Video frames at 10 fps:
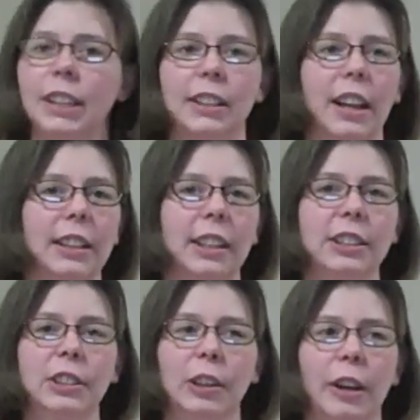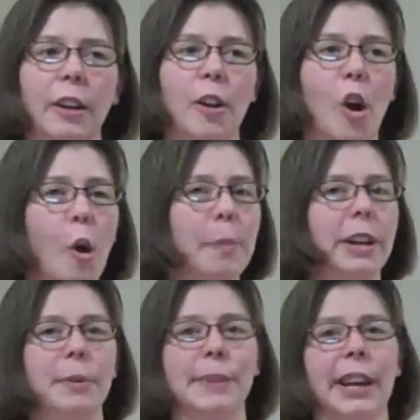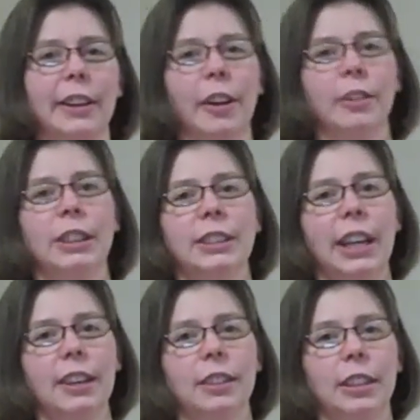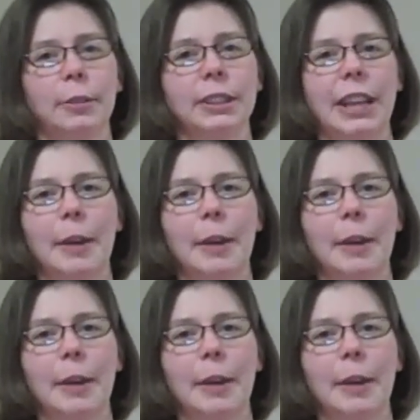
Not unless you open up that code and take a look at what's